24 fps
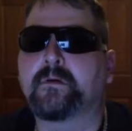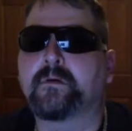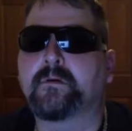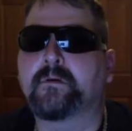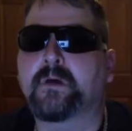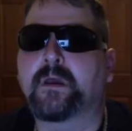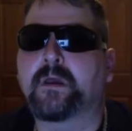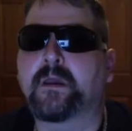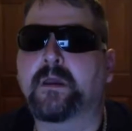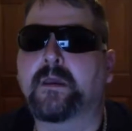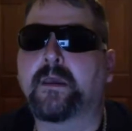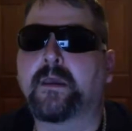
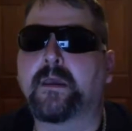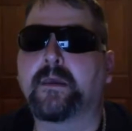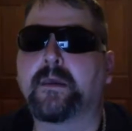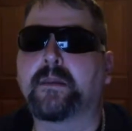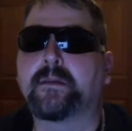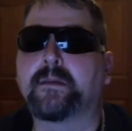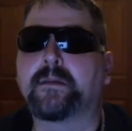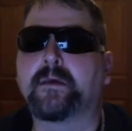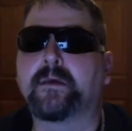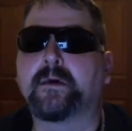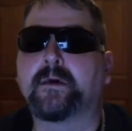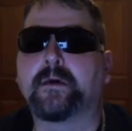Okay,
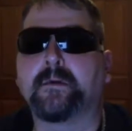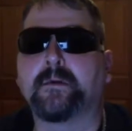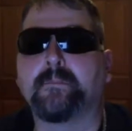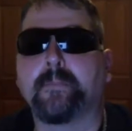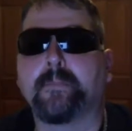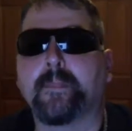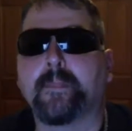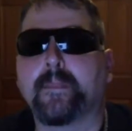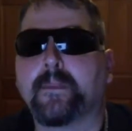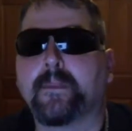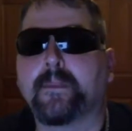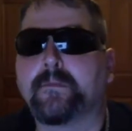and
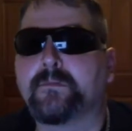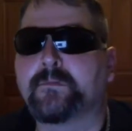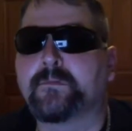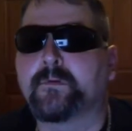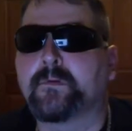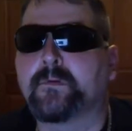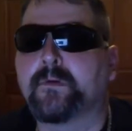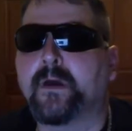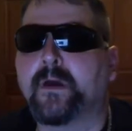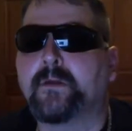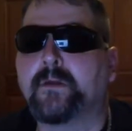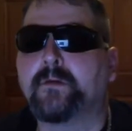
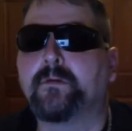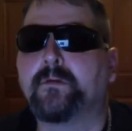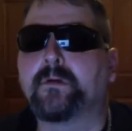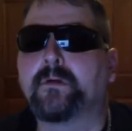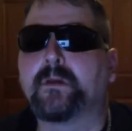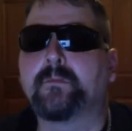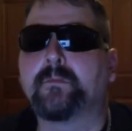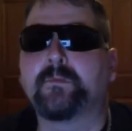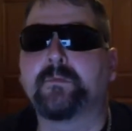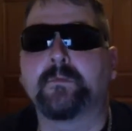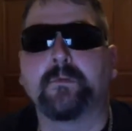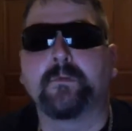so I know what
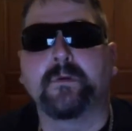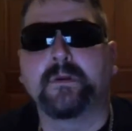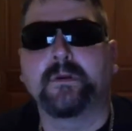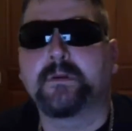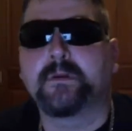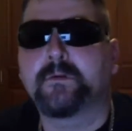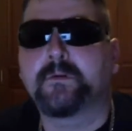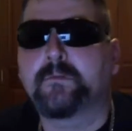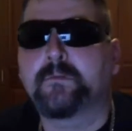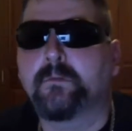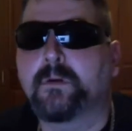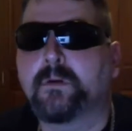I'm doing.
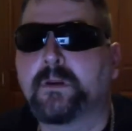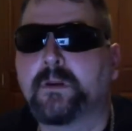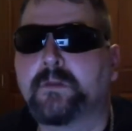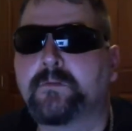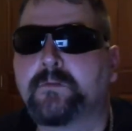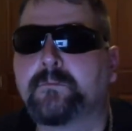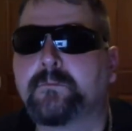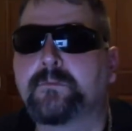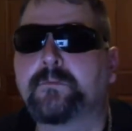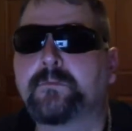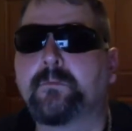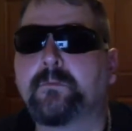
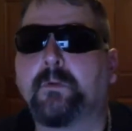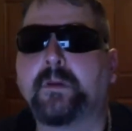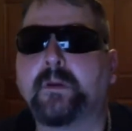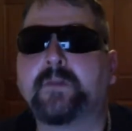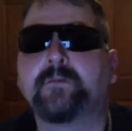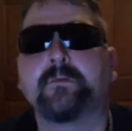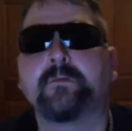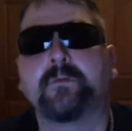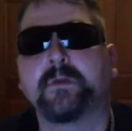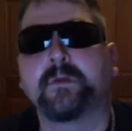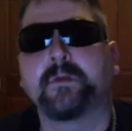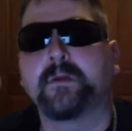
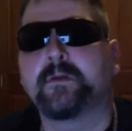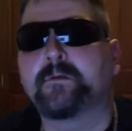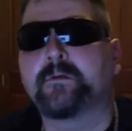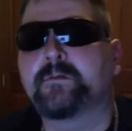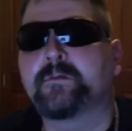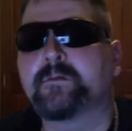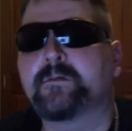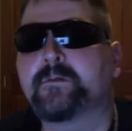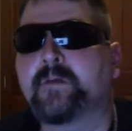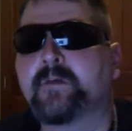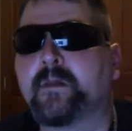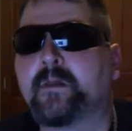22 years
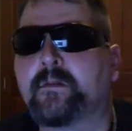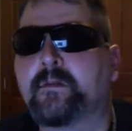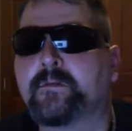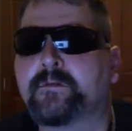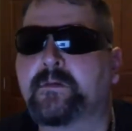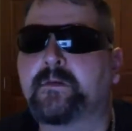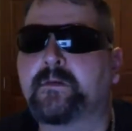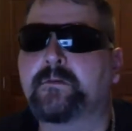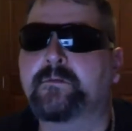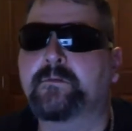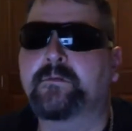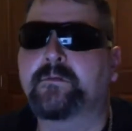in
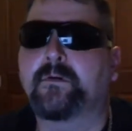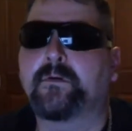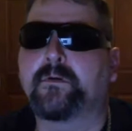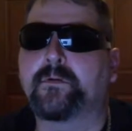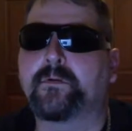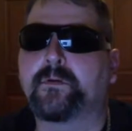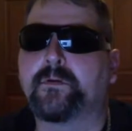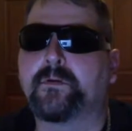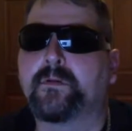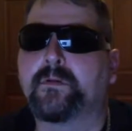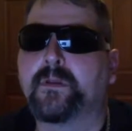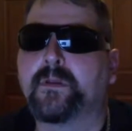telesales
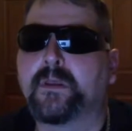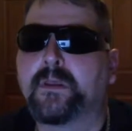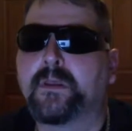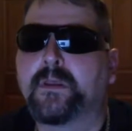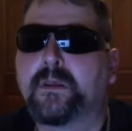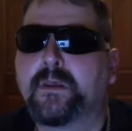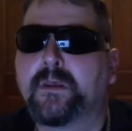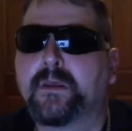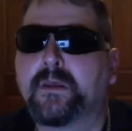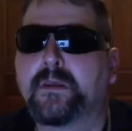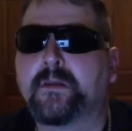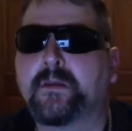total,
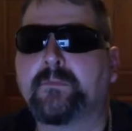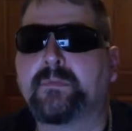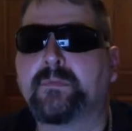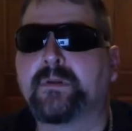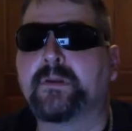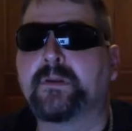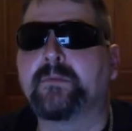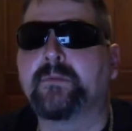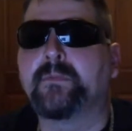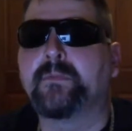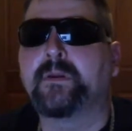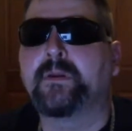and I've been
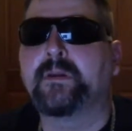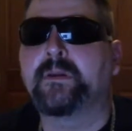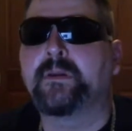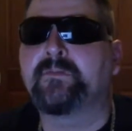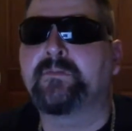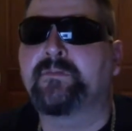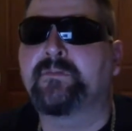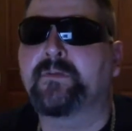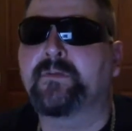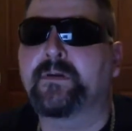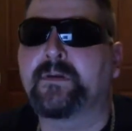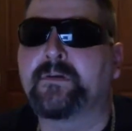in many
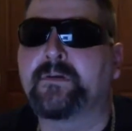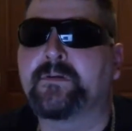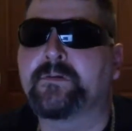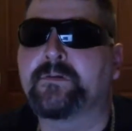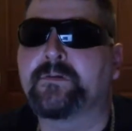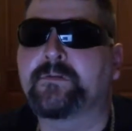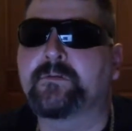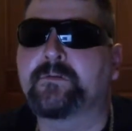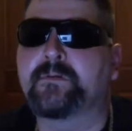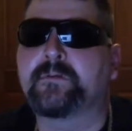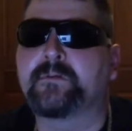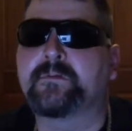different
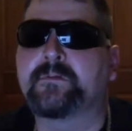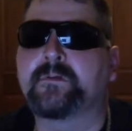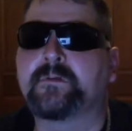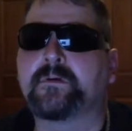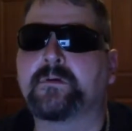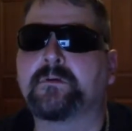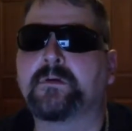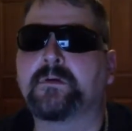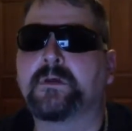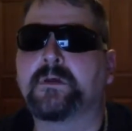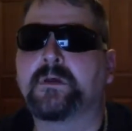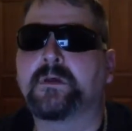industries.
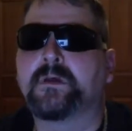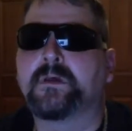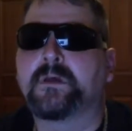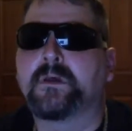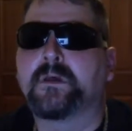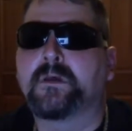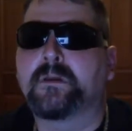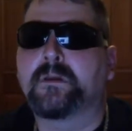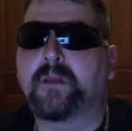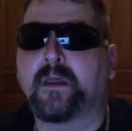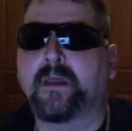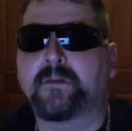So
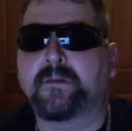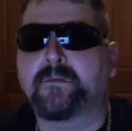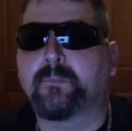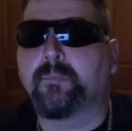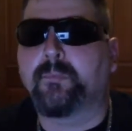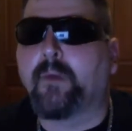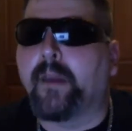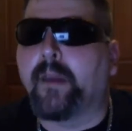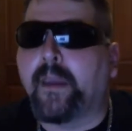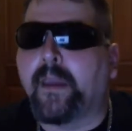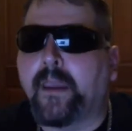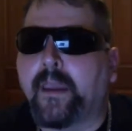not to
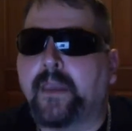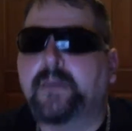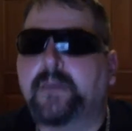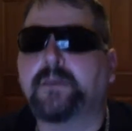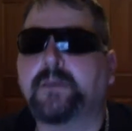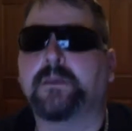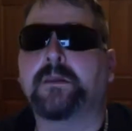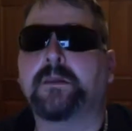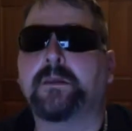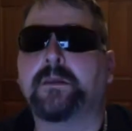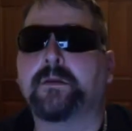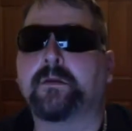brag,
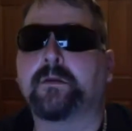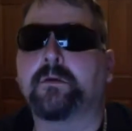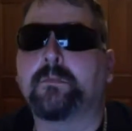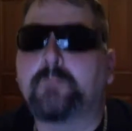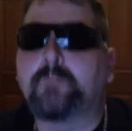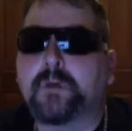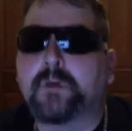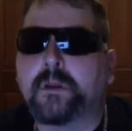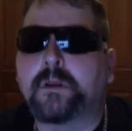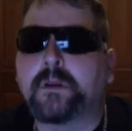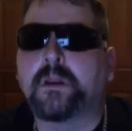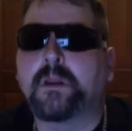
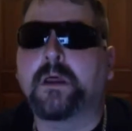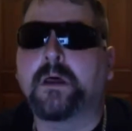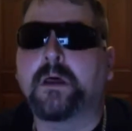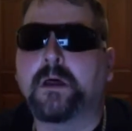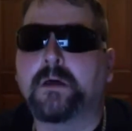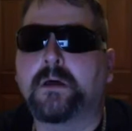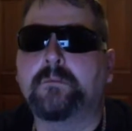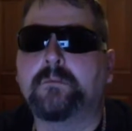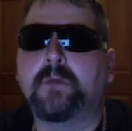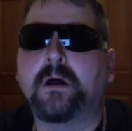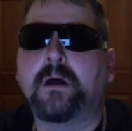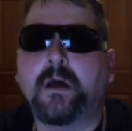but
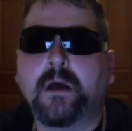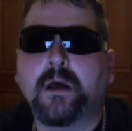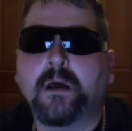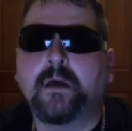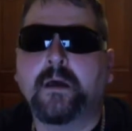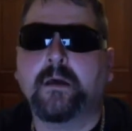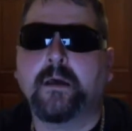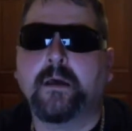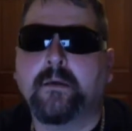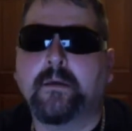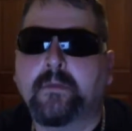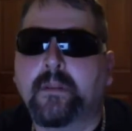
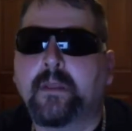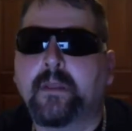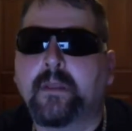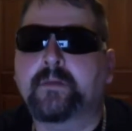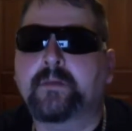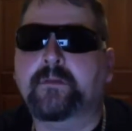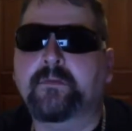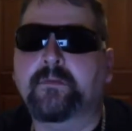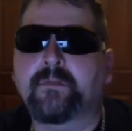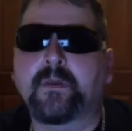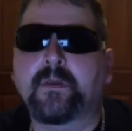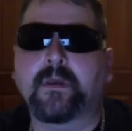I like
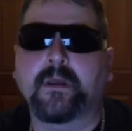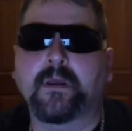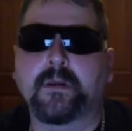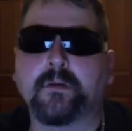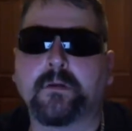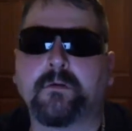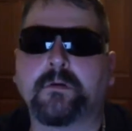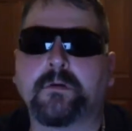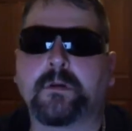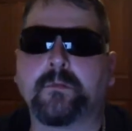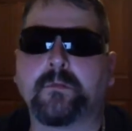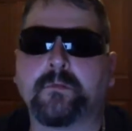to think I
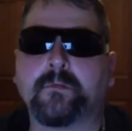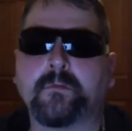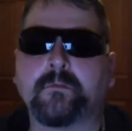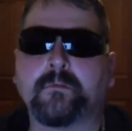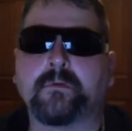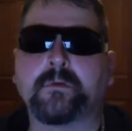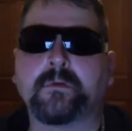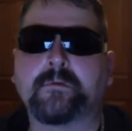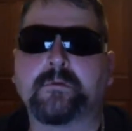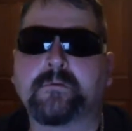know what I'm doing.